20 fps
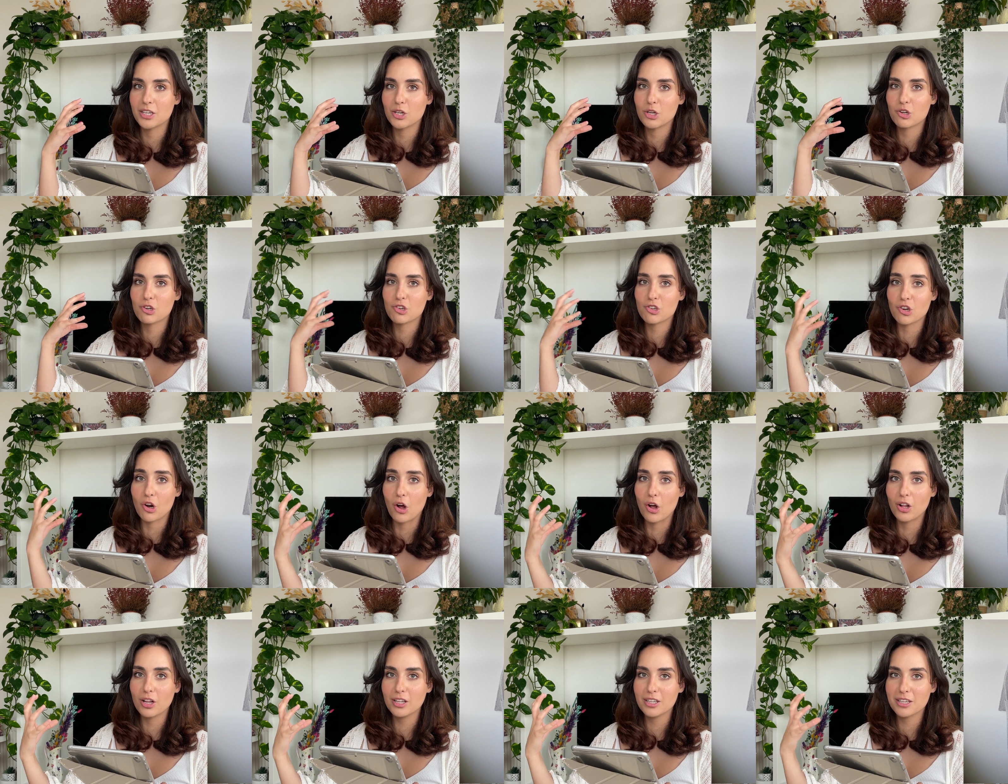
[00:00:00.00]

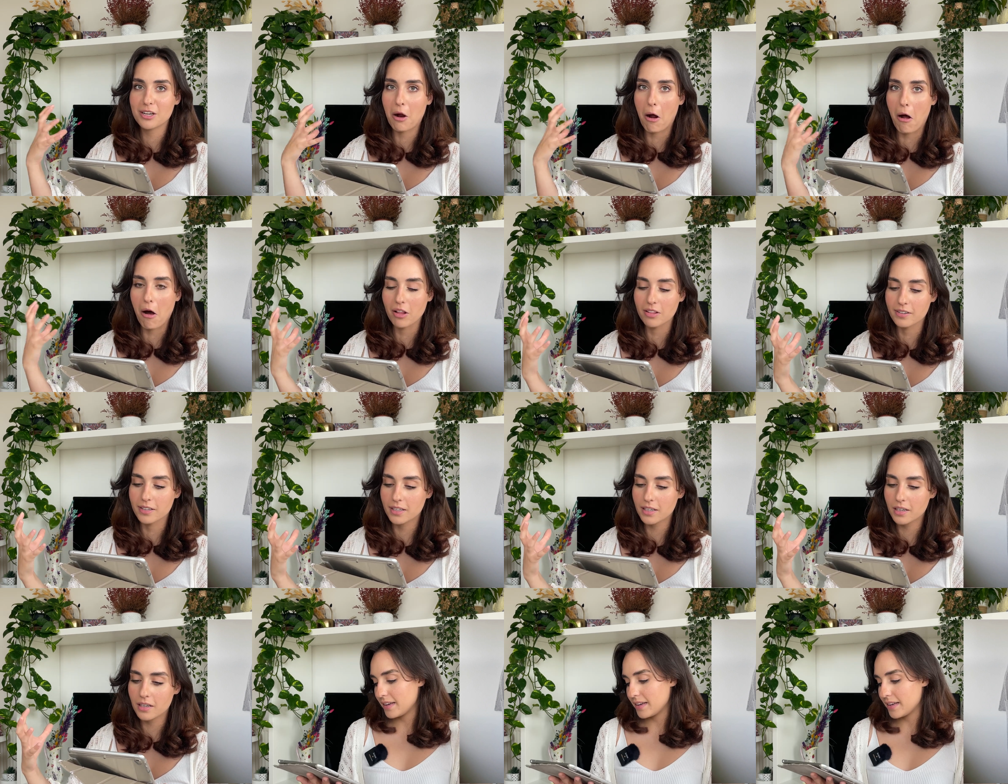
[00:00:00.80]
shawl
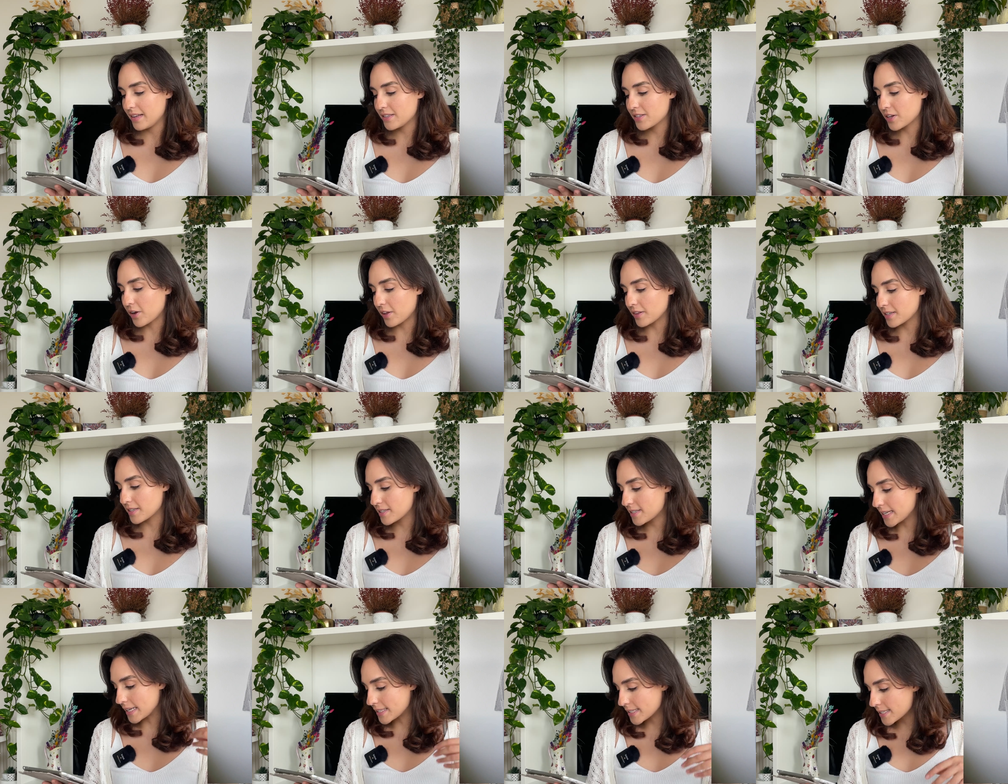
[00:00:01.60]
collar. It's got the
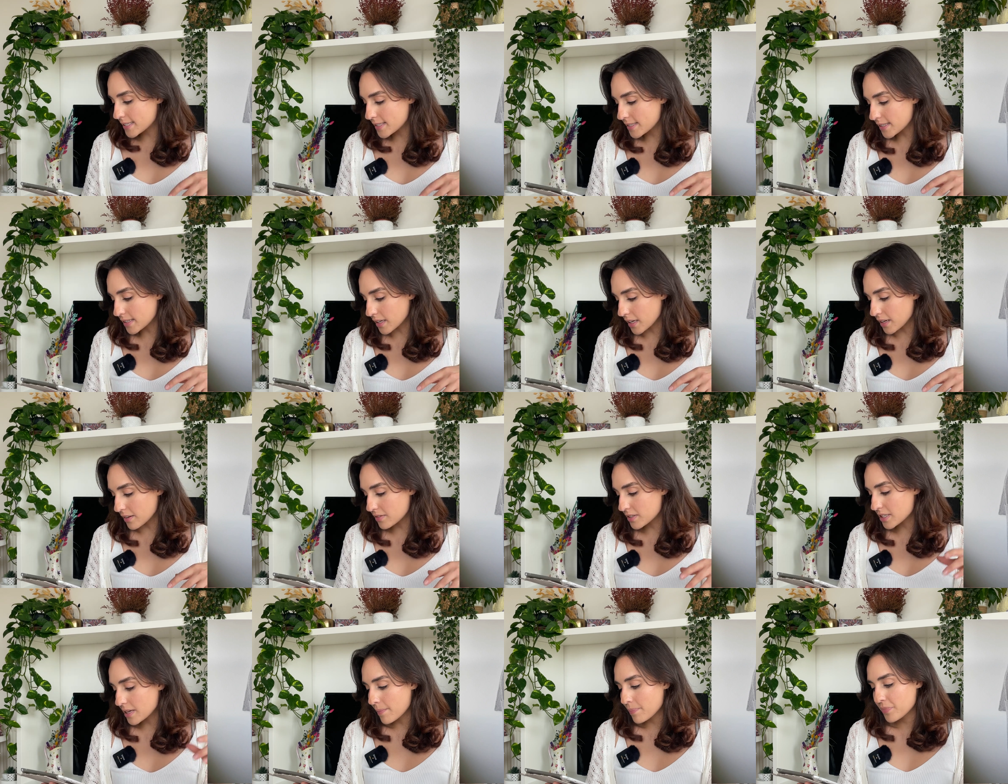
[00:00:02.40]
satin
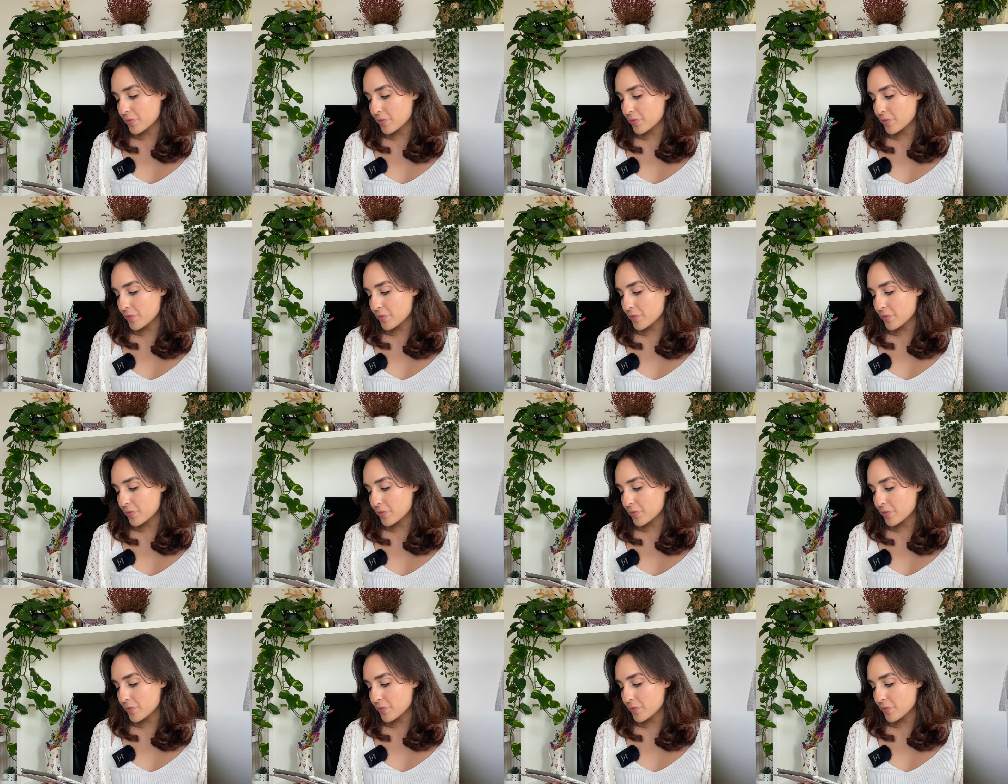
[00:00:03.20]
sleeves,